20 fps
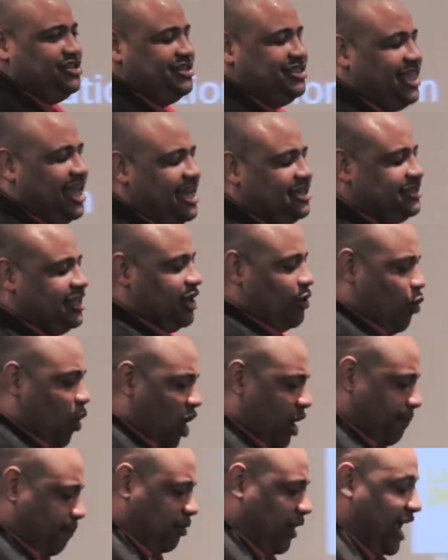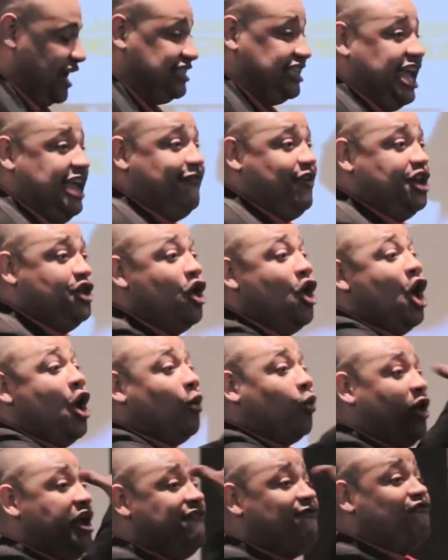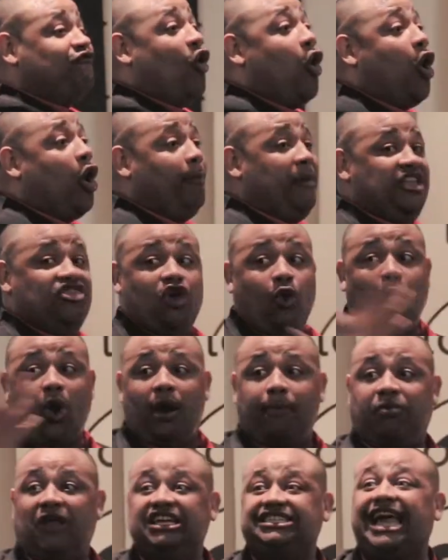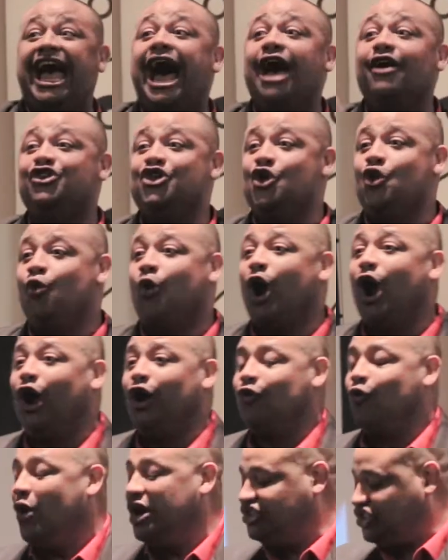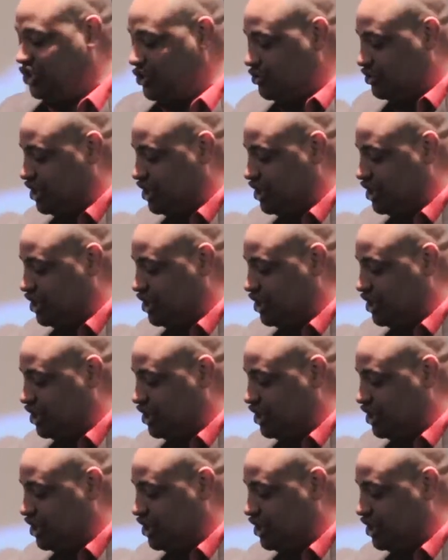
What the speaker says: things in the workplace, even reforming the workplace, how you work, what you